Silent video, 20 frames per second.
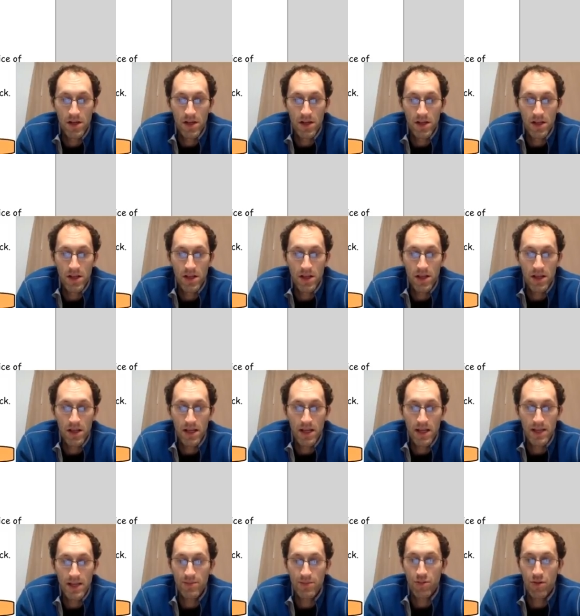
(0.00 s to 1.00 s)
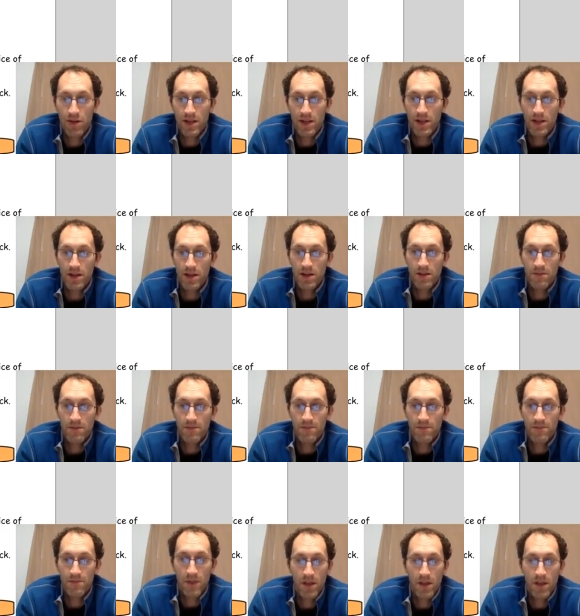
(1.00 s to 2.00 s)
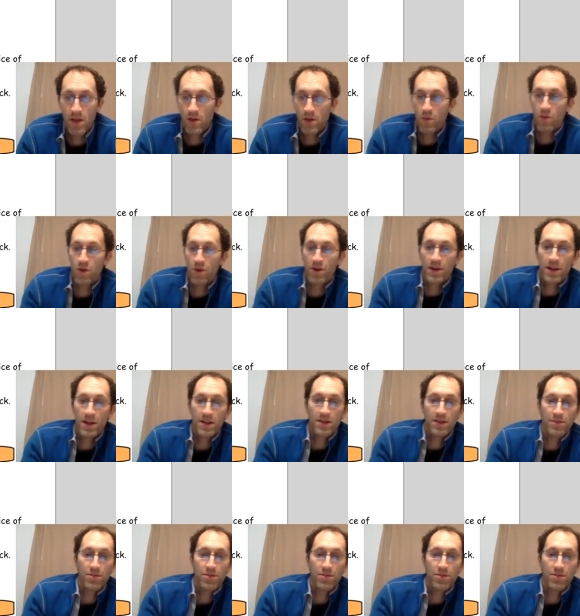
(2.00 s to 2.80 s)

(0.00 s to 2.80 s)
Last point here. Work on the